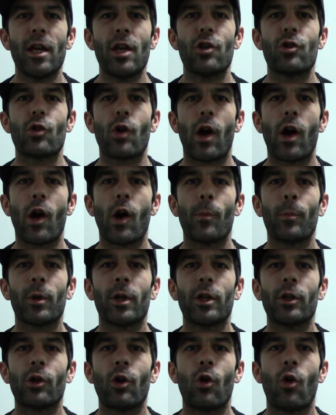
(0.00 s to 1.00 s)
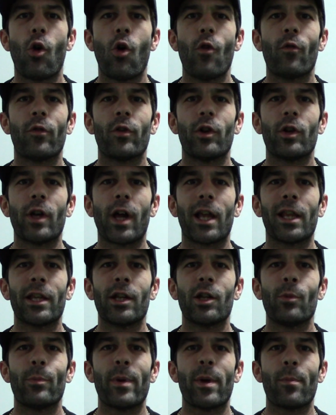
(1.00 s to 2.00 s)
so I'm going to go over a
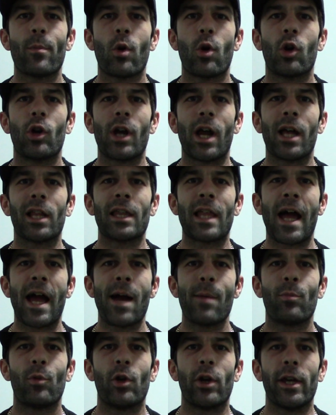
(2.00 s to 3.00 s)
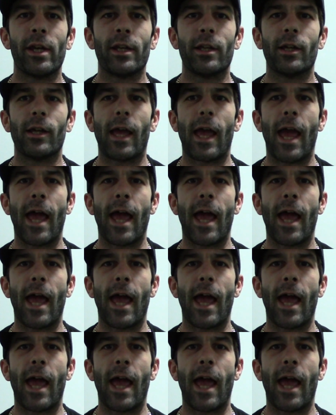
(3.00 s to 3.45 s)
little bit more elaborate,